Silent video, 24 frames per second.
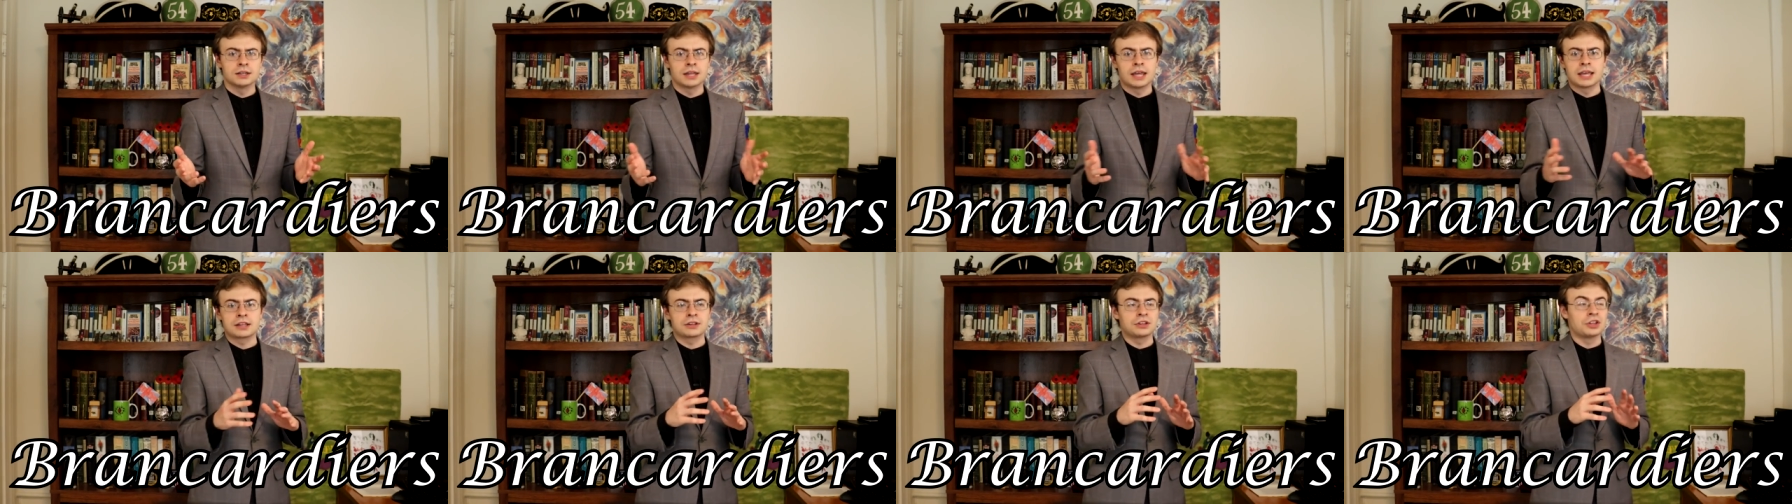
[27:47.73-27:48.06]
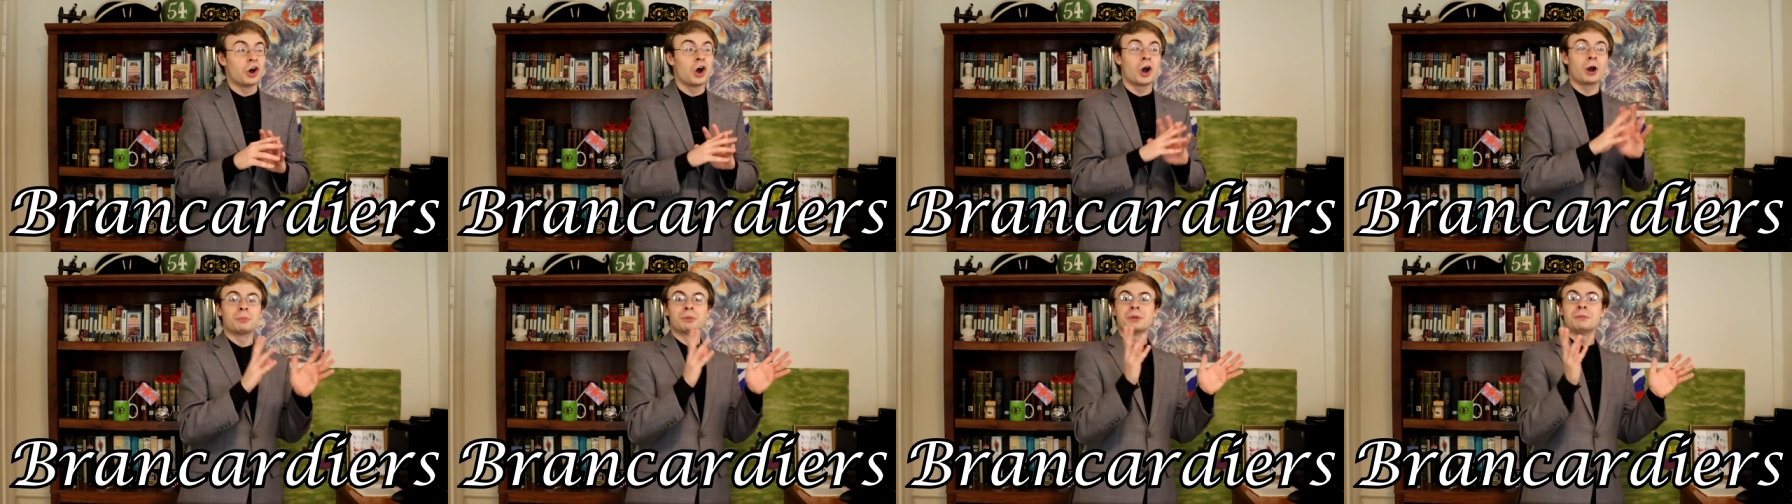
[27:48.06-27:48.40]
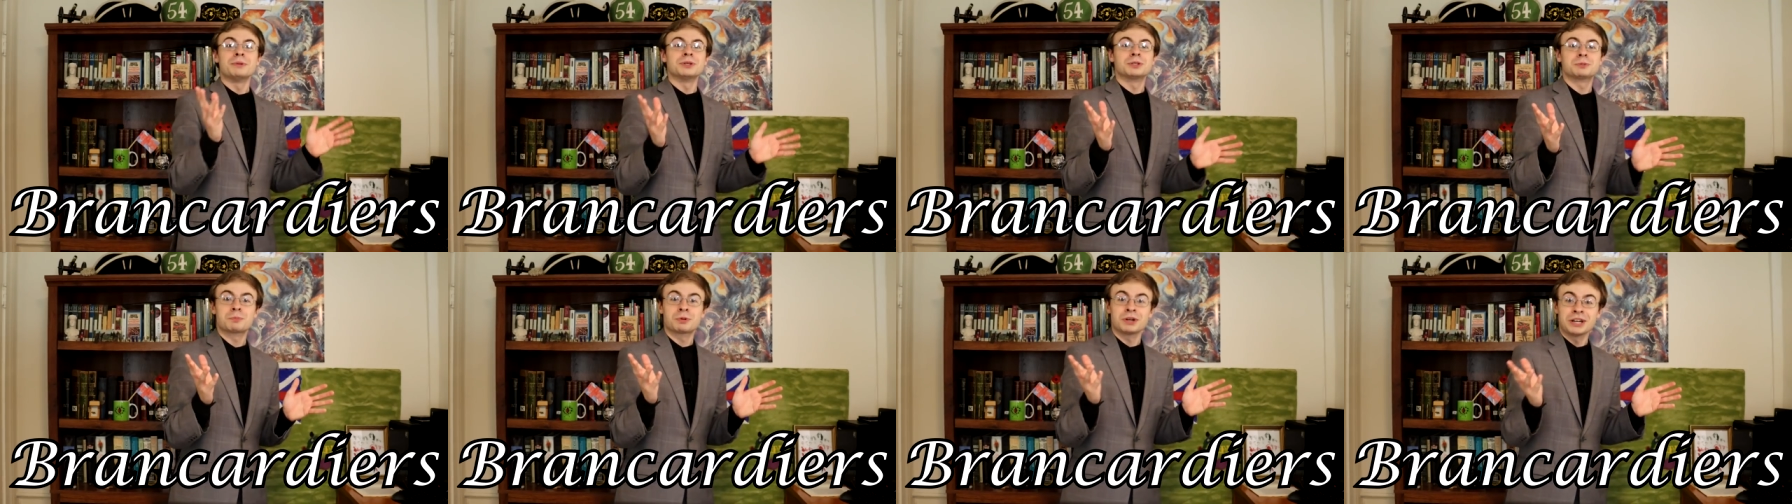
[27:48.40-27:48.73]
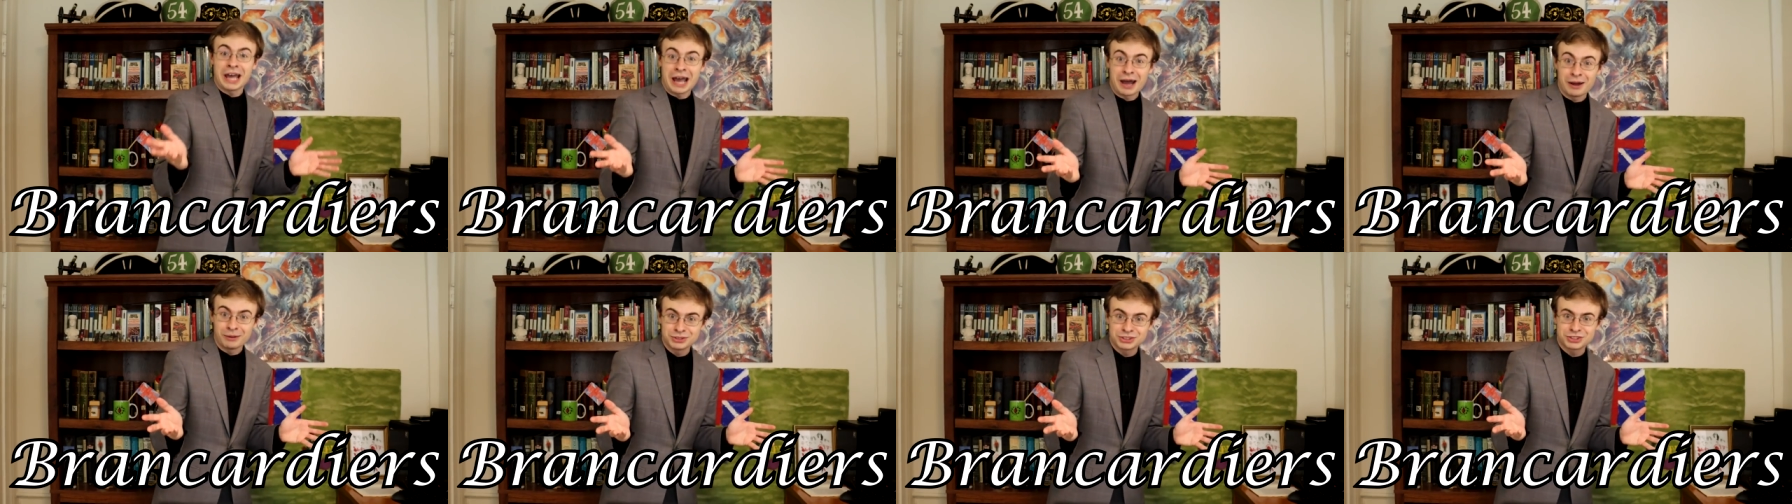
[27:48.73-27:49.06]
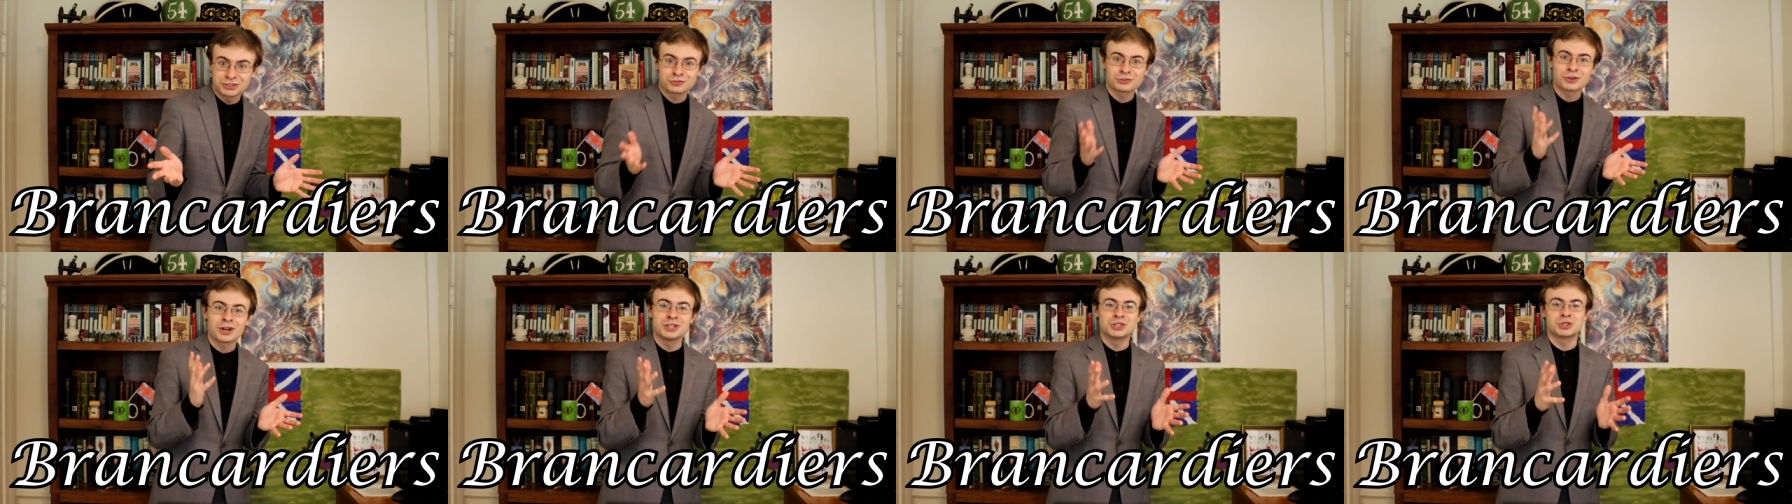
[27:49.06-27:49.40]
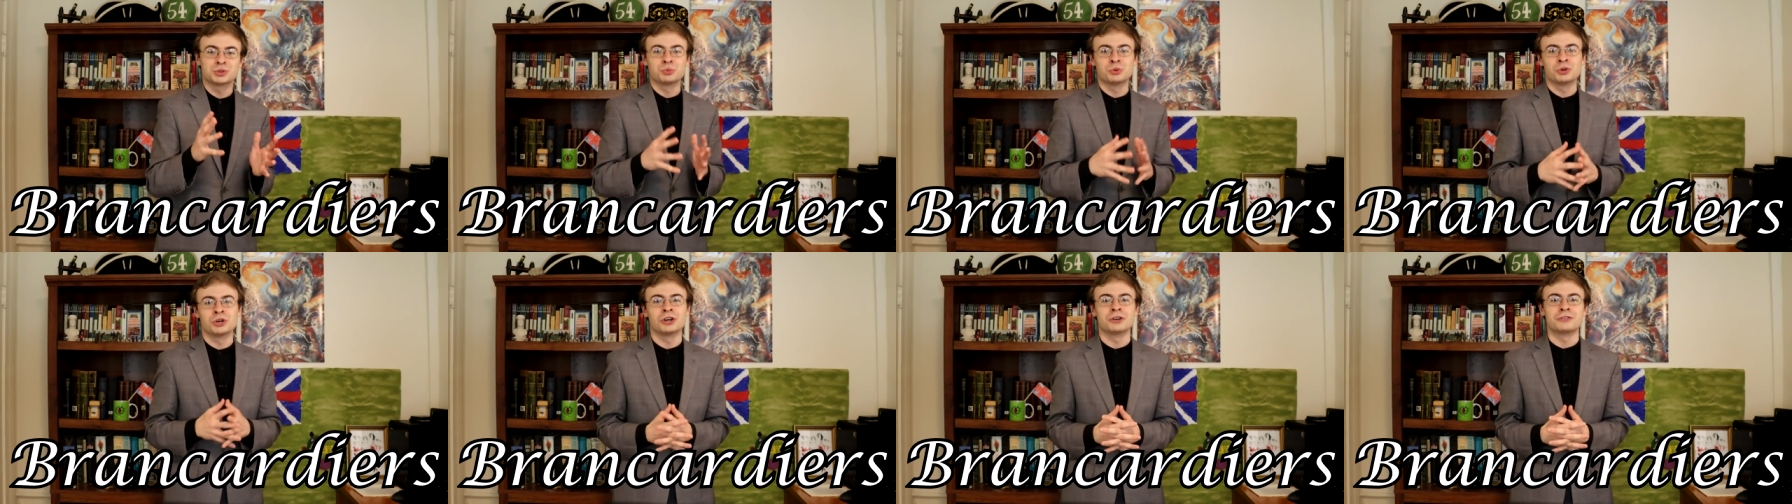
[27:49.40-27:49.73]
likely horribly mispronounced
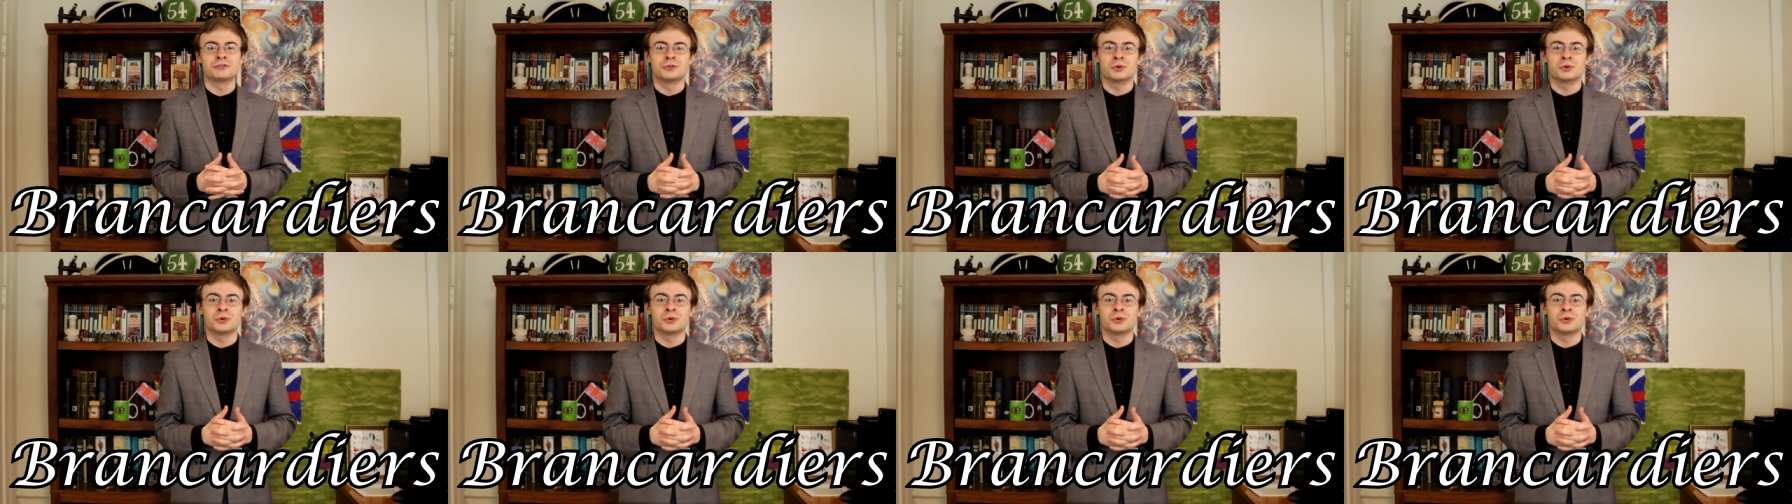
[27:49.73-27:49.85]
French word